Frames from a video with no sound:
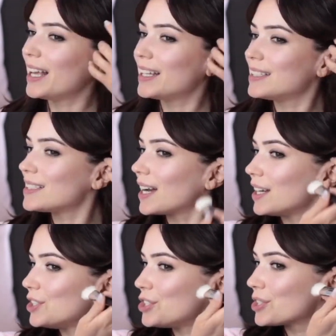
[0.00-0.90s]
And
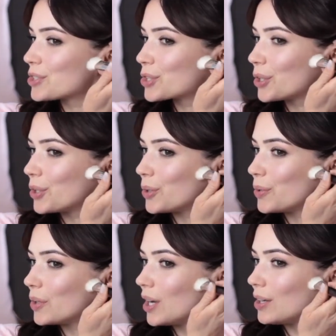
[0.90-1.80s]
I just
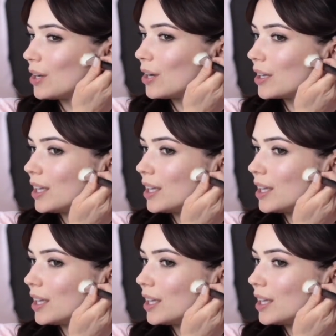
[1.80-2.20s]
go along